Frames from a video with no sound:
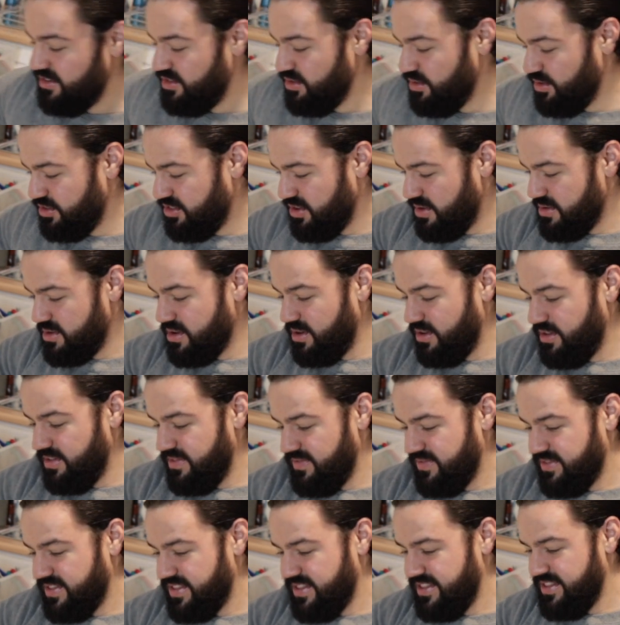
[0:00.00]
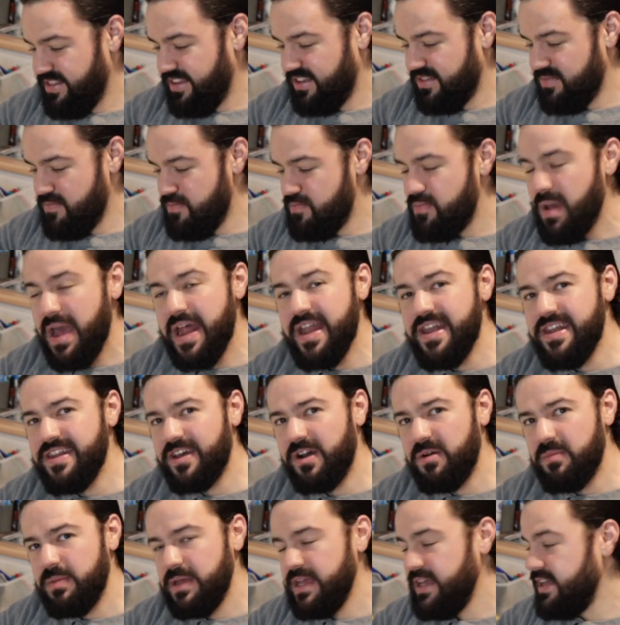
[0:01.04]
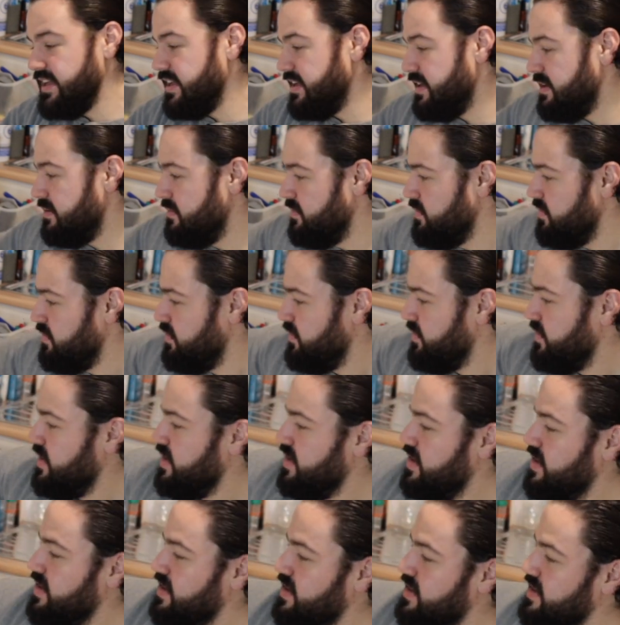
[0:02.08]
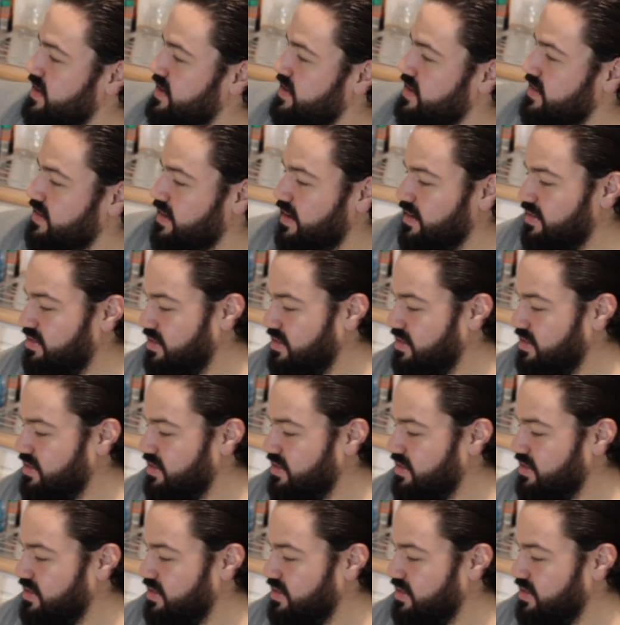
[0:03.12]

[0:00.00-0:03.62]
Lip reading: it's also got this bend up here. I